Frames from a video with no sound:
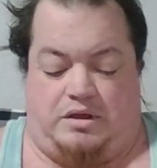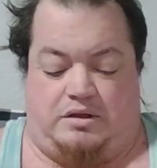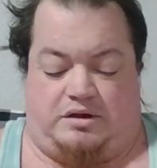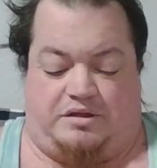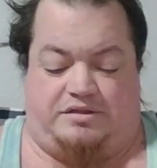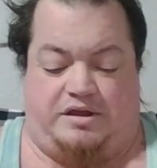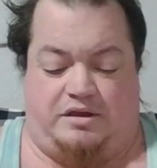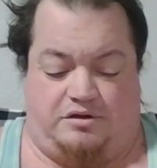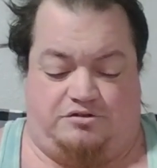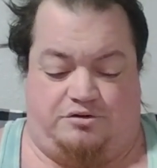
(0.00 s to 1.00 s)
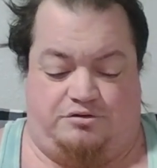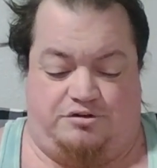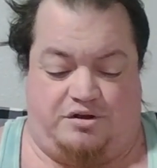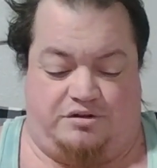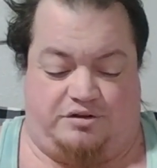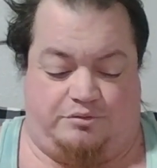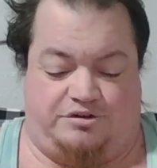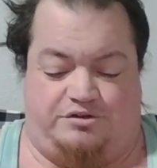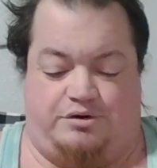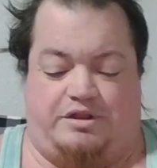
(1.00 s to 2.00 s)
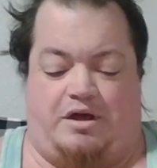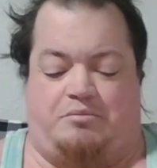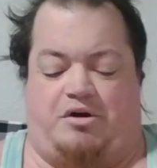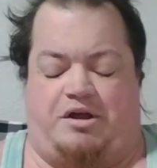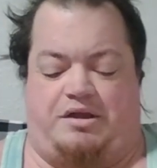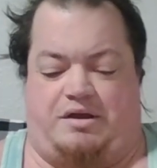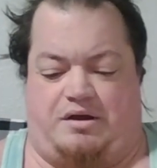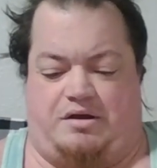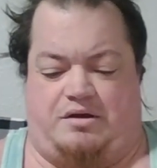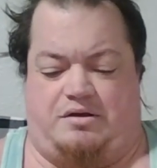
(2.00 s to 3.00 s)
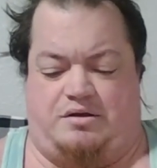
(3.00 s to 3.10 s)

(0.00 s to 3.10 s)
And I think I showed you guys I was doing that by uh,